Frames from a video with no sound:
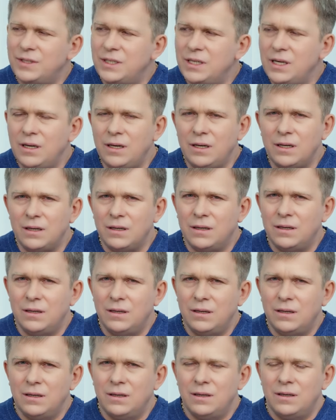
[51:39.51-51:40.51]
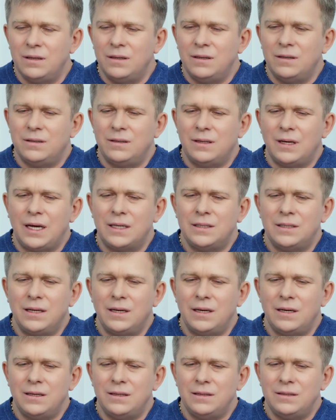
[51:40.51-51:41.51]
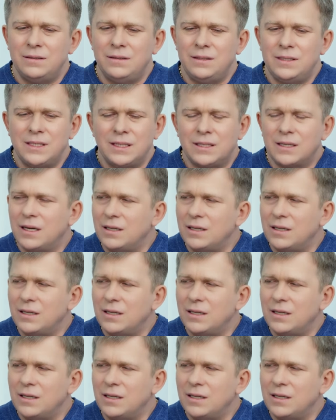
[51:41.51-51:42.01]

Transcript: we feel that life in the body